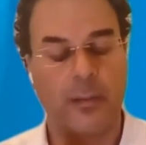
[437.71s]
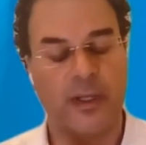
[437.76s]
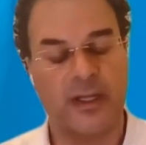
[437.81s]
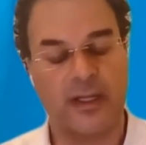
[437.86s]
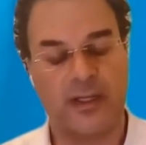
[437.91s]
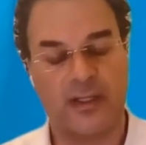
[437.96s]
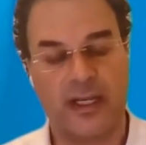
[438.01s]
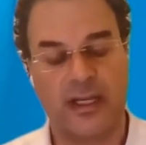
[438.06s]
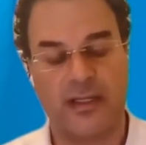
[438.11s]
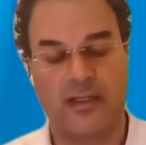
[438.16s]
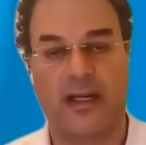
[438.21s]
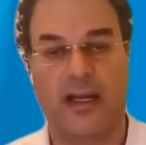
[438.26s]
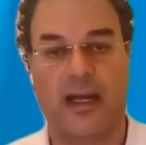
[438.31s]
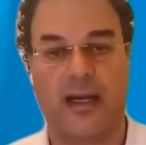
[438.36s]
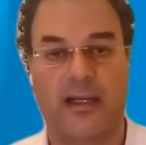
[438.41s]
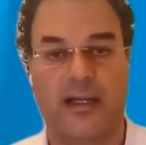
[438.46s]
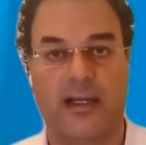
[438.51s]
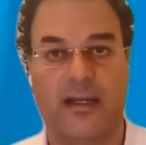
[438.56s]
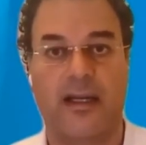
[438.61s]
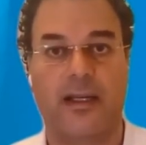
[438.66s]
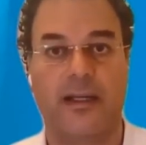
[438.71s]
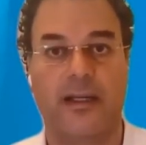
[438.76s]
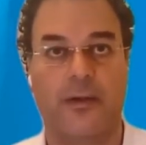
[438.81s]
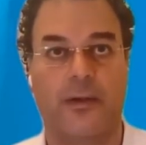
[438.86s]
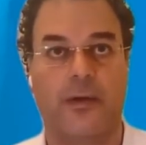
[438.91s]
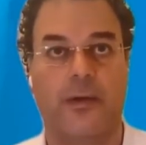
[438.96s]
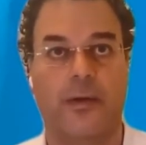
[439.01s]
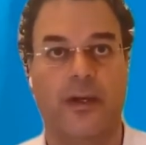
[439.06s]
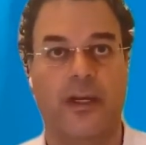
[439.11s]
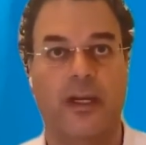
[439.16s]
But the seasonality that
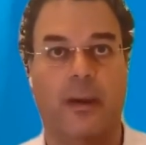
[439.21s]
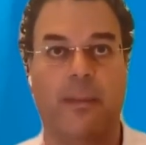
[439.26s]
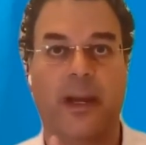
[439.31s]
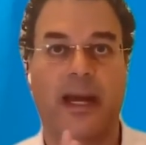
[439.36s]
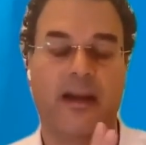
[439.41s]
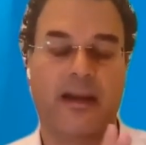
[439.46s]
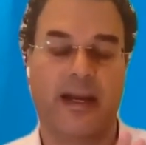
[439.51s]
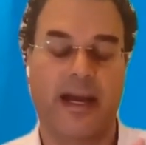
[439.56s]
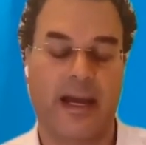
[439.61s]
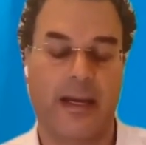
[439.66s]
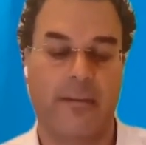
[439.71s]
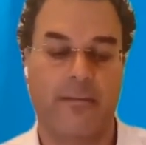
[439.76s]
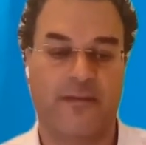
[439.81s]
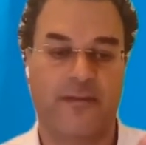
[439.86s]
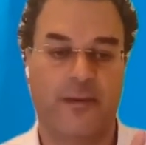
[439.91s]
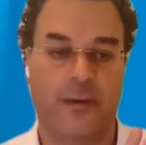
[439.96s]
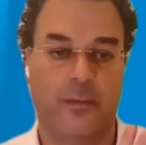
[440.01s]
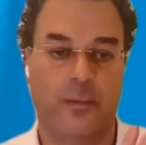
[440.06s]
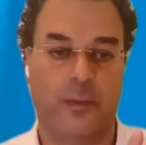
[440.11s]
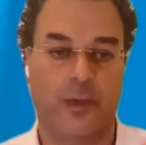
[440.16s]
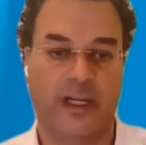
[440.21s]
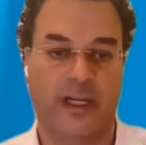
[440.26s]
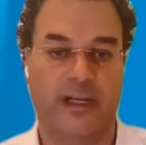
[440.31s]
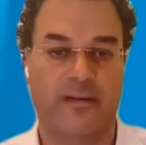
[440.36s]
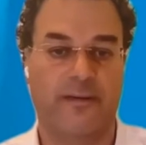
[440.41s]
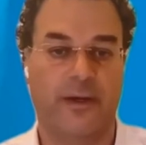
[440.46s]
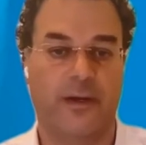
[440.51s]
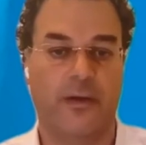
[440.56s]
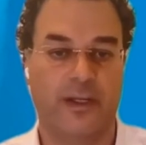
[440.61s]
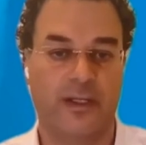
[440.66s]
you're talking about came from
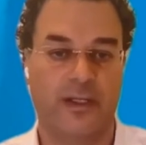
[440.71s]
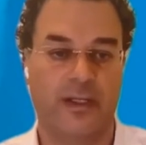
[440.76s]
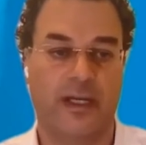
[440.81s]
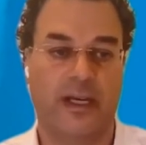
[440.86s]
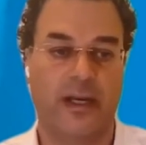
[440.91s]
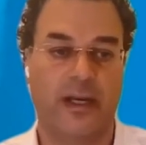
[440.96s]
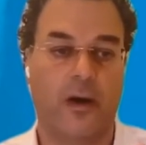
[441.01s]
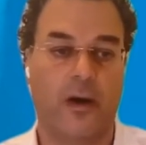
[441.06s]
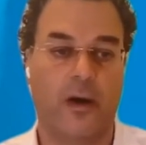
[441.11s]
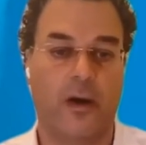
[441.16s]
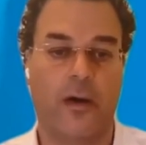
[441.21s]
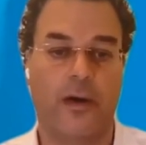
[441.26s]
really focusing